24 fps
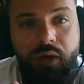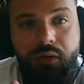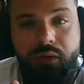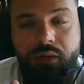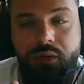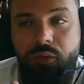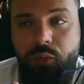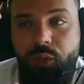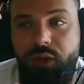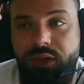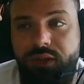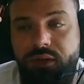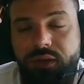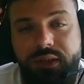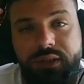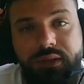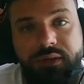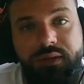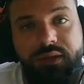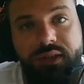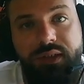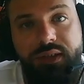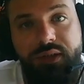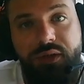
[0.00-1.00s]
what are
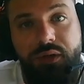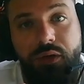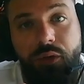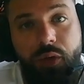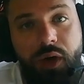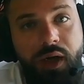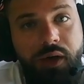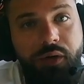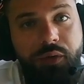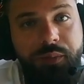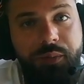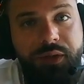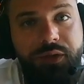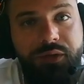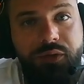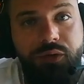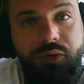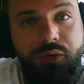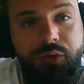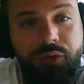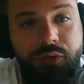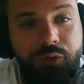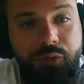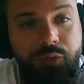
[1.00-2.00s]
the requirements or
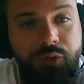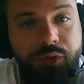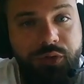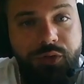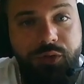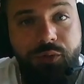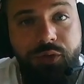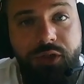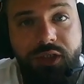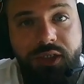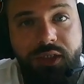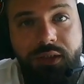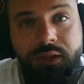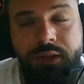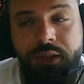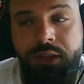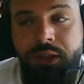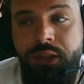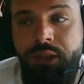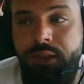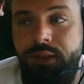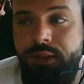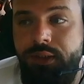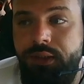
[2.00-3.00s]
tools you need
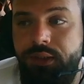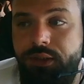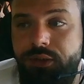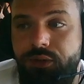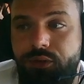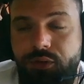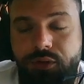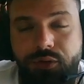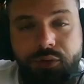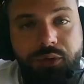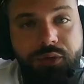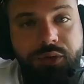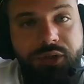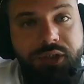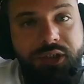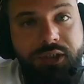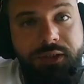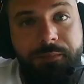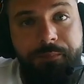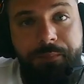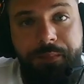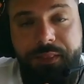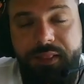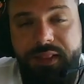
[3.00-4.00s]
to use
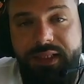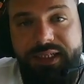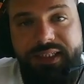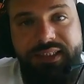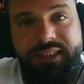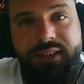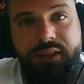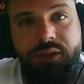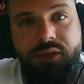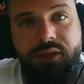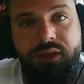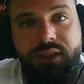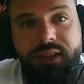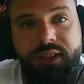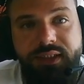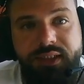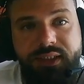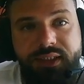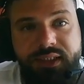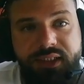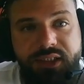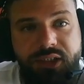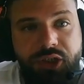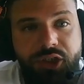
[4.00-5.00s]
decentralized
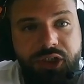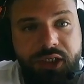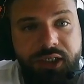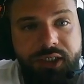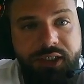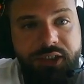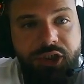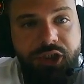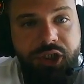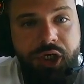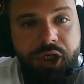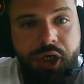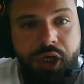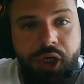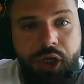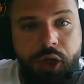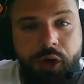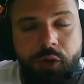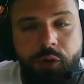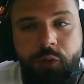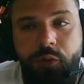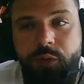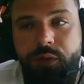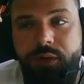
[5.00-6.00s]
exchange.
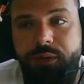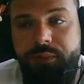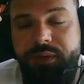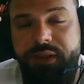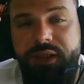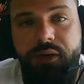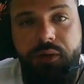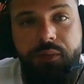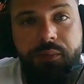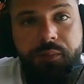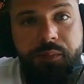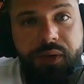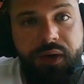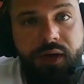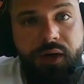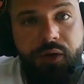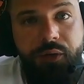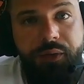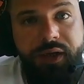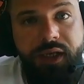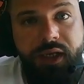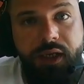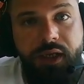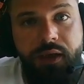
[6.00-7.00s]
We will be
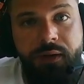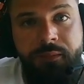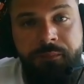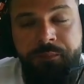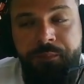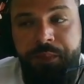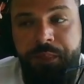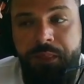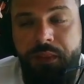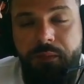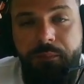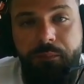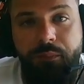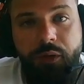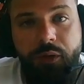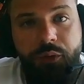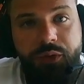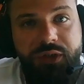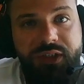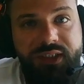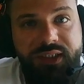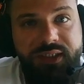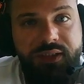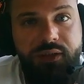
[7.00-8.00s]
comparing both
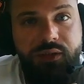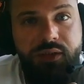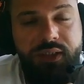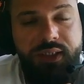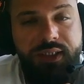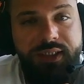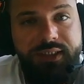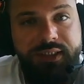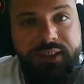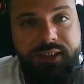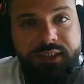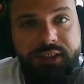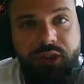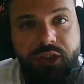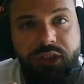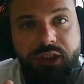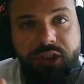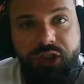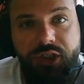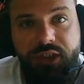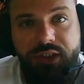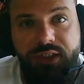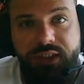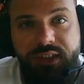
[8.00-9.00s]
centralized
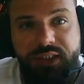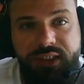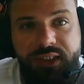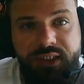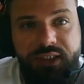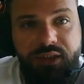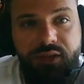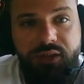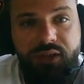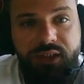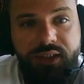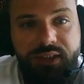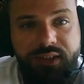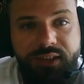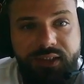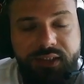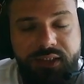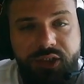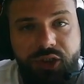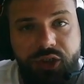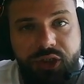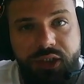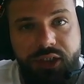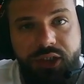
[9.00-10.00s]
exchange and decentralized
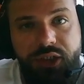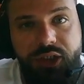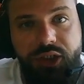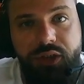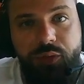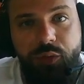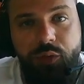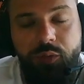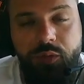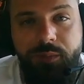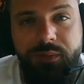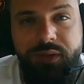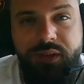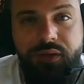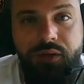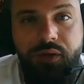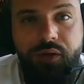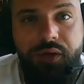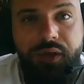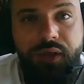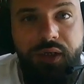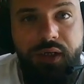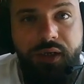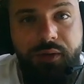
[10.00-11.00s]
exchange. We will be
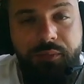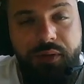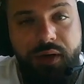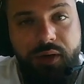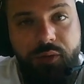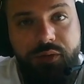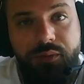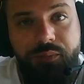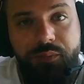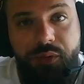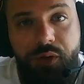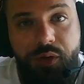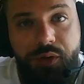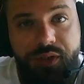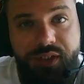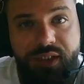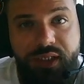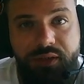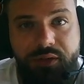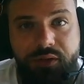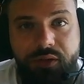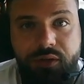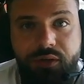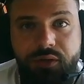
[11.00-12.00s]
talking about pros
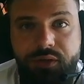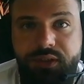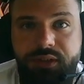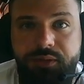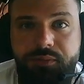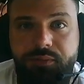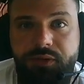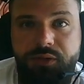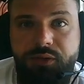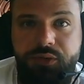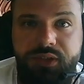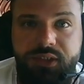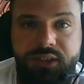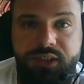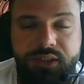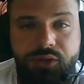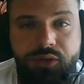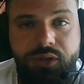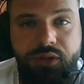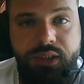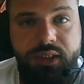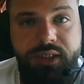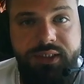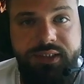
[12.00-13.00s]
and cons about
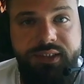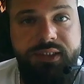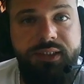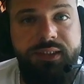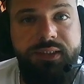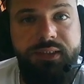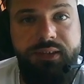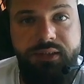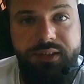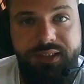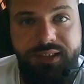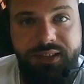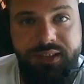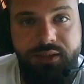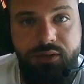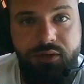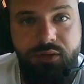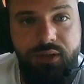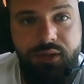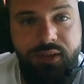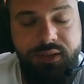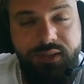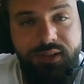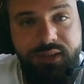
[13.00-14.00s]
centralized and
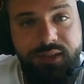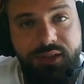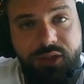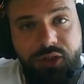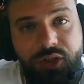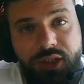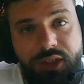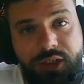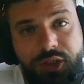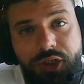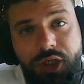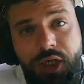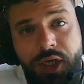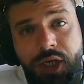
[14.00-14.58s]
decentralized exchange.